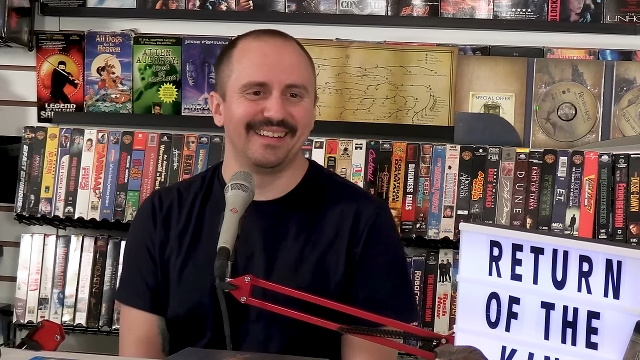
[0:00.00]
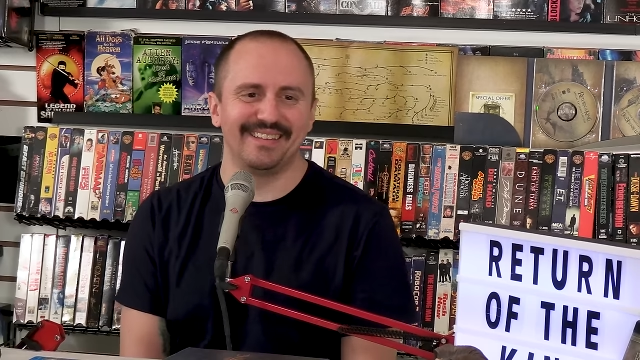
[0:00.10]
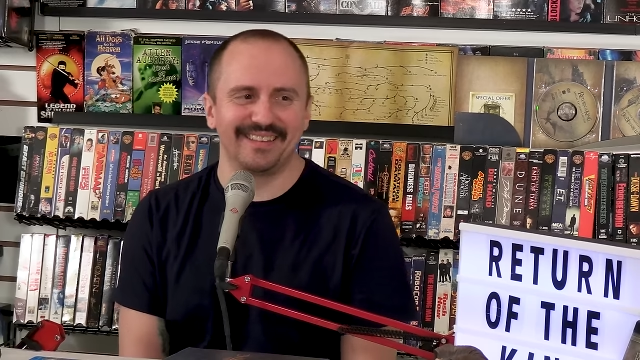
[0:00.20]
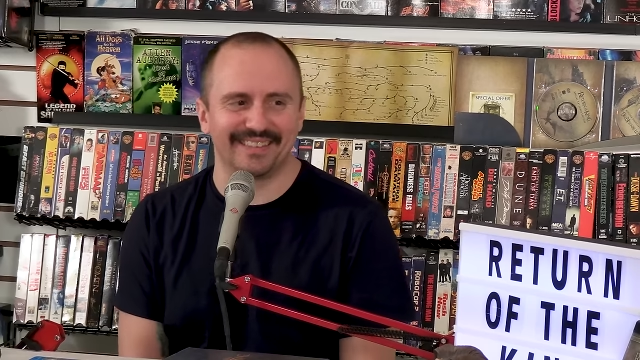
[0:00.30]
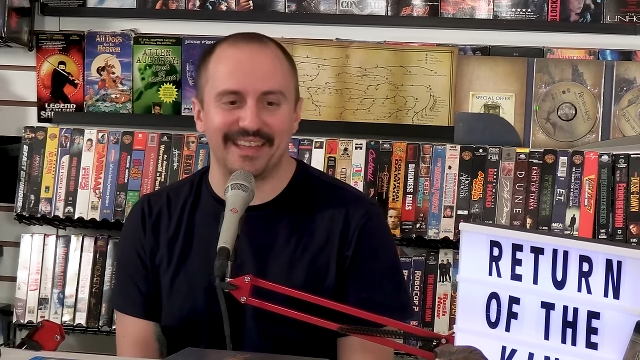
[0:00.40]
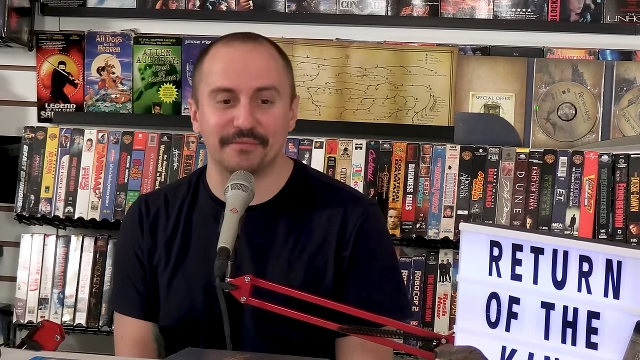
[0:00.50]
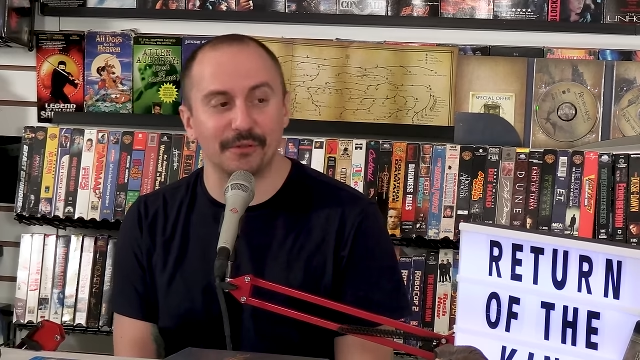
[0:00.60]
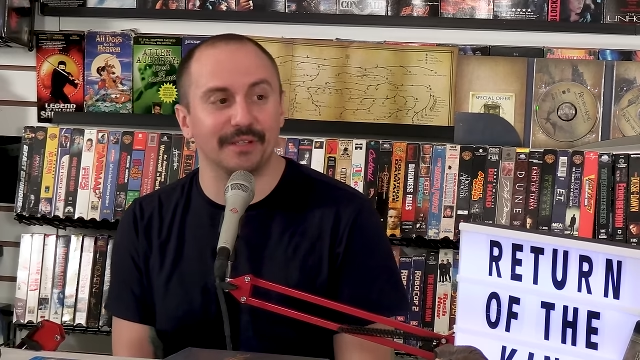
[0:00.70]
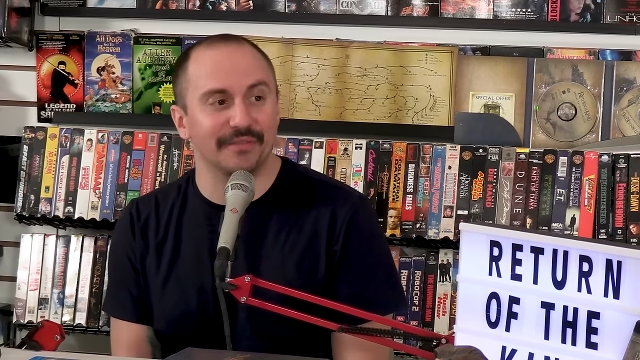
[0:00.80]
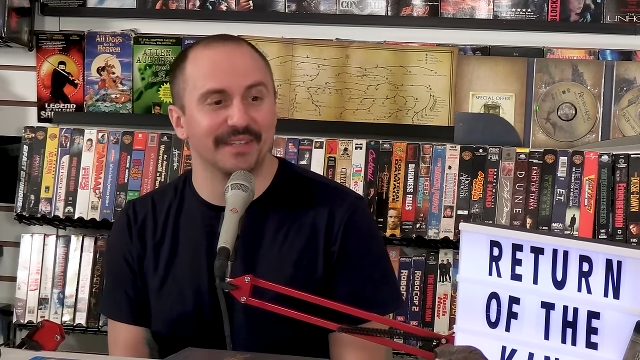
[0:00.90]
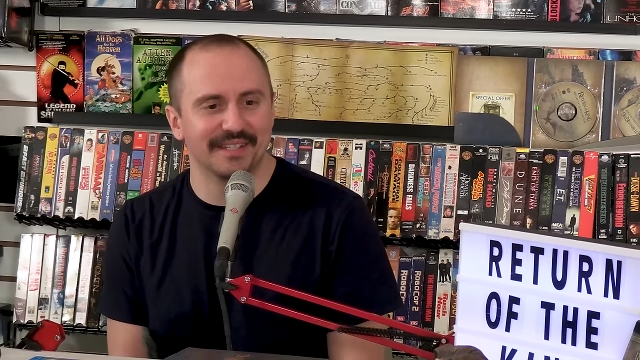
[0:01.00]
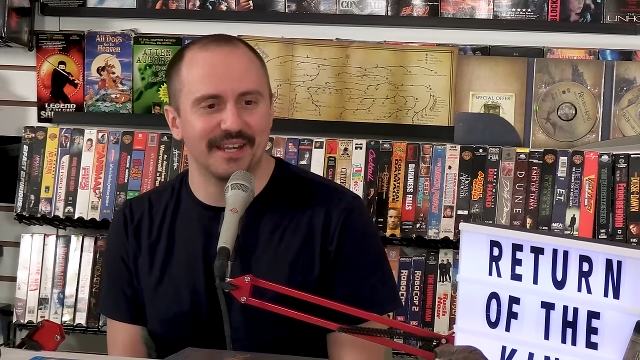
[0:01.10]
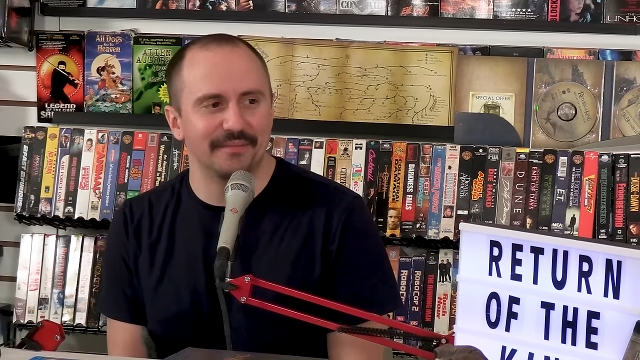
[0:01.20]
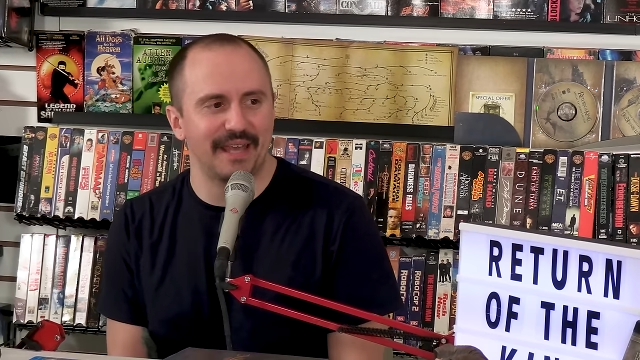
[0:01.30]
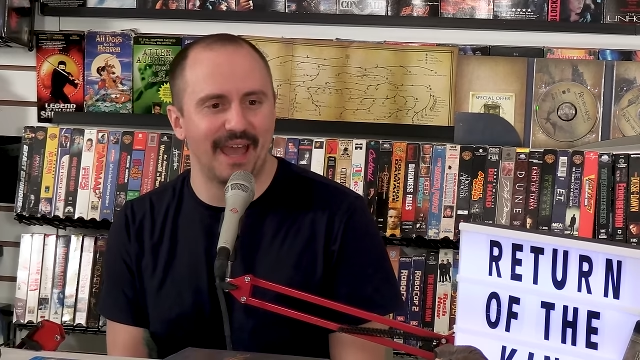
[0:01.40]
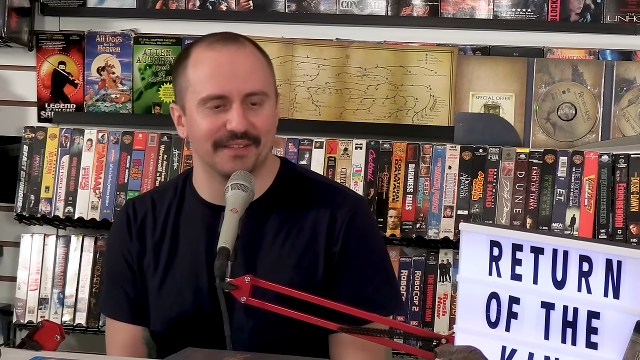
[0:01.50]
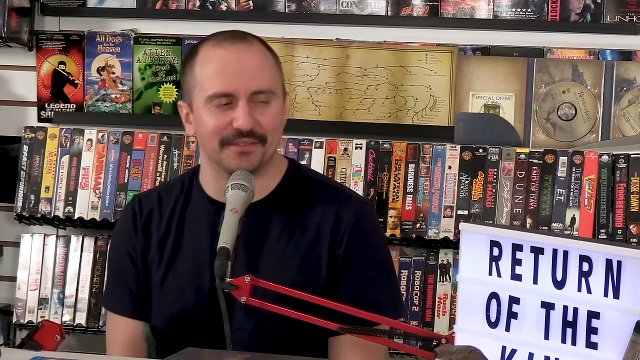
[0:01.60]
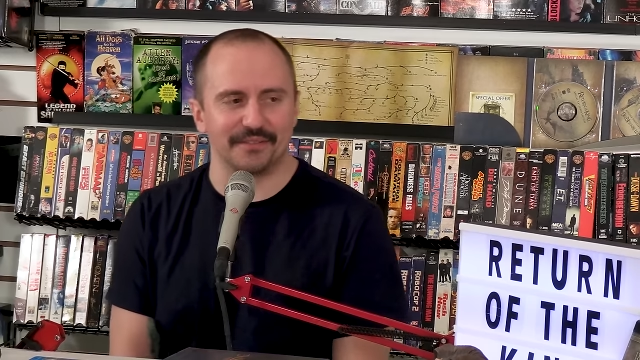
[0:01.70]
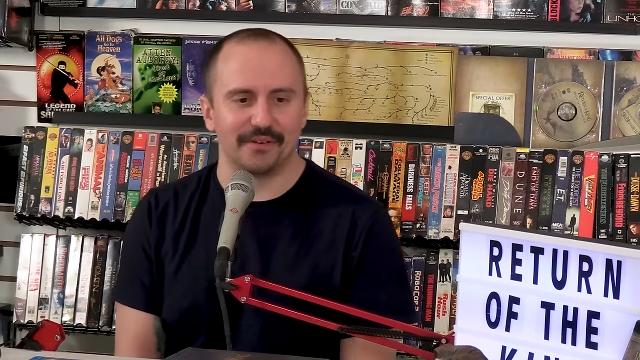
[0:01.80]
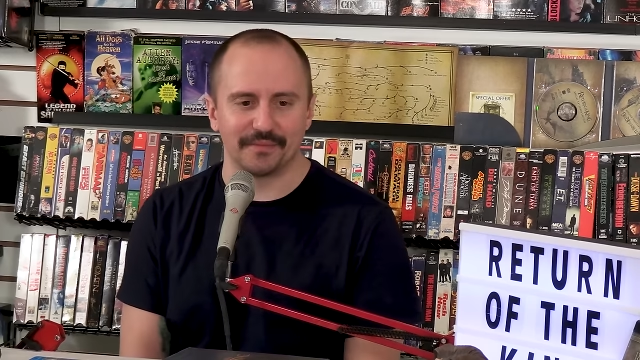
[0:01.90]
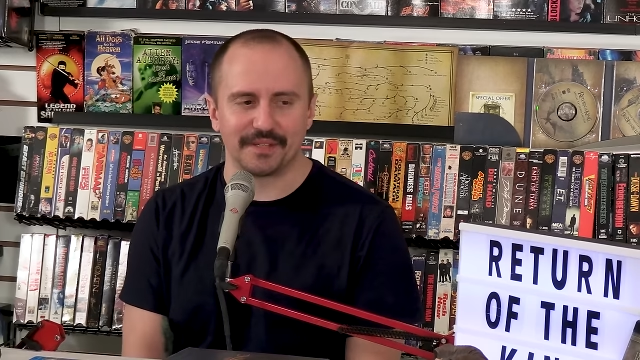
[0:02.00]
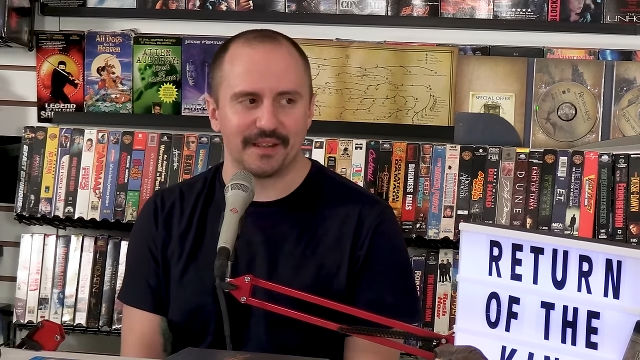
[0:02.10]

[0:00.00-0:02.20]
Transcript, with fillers: And they still live in the same castle, you know what I'm